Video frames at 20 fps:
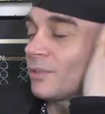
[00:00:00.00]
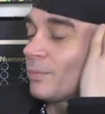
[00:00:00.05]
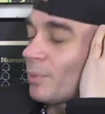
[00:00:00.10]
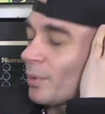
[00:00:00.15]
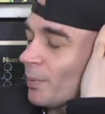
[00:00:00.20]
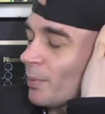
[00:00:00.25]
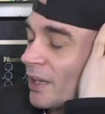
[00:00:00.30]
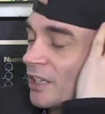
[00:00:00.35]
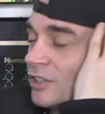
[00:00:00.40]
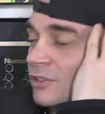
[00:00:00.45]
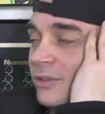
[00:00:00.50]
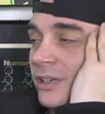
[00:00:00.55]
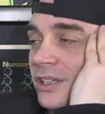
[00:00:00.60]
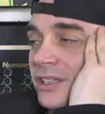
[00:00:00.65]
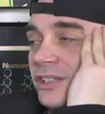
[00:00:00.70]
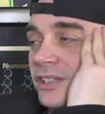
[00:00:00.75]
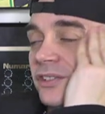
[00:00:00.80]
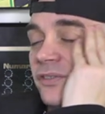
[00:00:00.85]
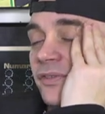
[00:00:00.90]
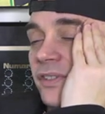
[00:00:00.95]
Did you
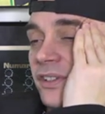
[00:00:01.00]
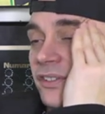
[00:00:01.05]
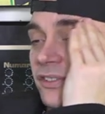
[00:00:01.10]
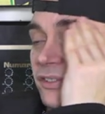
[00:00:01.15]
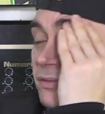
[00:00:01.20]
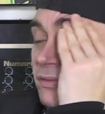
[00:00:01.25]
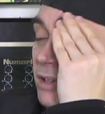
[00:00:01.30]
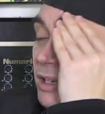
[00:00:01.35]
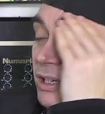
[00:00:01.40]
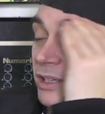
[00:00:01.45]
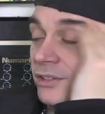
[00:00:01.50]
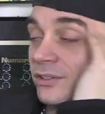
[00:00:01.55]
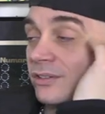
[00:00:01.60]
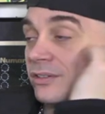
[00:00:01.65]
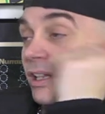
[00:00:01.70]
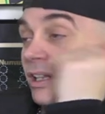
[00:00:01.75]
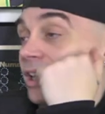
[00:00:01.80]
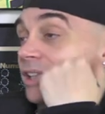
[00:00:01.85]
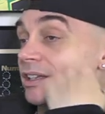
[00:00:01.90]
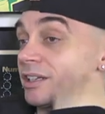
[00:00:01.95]
perpetuate? Did you think, well, I can
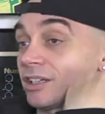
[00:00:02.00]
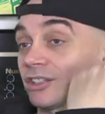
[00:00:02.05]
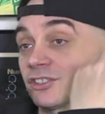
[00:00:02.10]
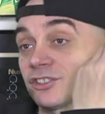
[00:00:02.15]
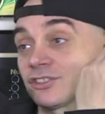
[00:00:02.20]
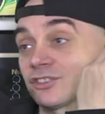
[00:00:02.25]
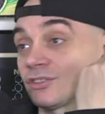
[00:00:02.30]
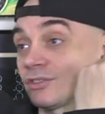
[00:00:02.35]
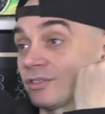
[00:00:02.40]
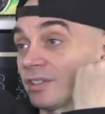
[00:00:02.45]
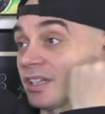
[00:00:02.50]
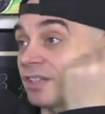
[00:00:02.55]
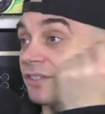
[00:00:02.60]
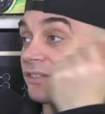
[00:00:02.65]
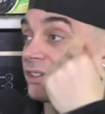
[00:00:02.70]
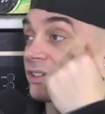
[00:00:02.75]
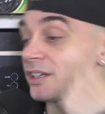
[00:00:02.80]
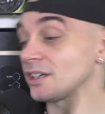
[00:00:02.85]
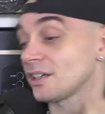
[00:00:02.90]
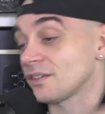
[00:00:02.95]
do that, then I'll just do
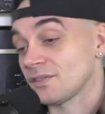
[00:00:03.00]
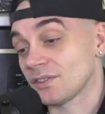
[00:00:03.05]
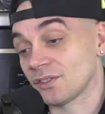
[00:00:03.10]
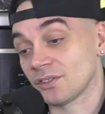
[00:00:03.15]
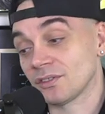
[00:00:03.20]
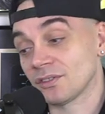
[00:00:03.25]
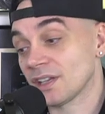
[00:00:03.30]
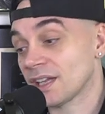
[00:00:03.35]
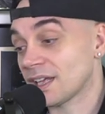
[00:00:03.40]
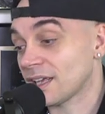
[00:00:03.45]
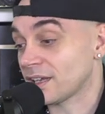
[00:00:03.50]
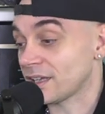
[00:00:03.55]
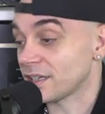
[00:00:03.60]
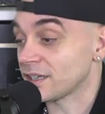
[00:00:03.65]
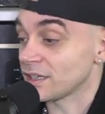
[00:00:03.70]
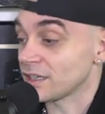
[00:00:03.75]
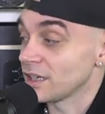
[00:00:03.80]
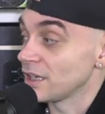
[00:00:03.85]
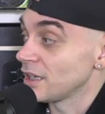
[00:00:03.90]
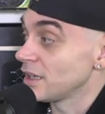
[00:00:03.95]
this, and then if I do that,
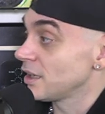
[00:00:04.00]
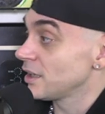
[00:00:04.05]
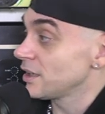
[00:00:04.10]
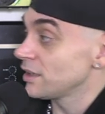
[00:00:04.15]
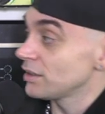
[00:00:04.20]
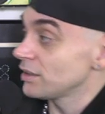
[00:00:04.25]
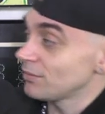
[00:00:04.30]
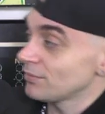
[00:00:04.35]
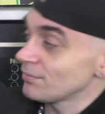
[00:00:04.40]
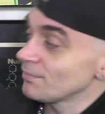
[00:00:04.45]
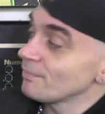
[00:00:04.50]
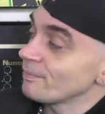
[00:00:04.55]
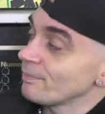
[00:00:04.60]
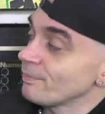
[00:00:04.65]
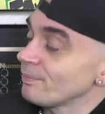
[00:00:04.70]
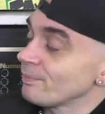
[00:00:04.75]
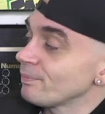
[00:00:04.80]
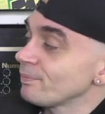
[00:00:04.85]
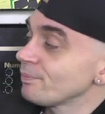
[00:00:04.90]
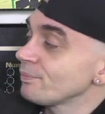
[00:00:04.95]
and then. Yeah,
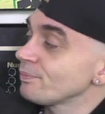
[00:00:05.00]
yeah. Mm.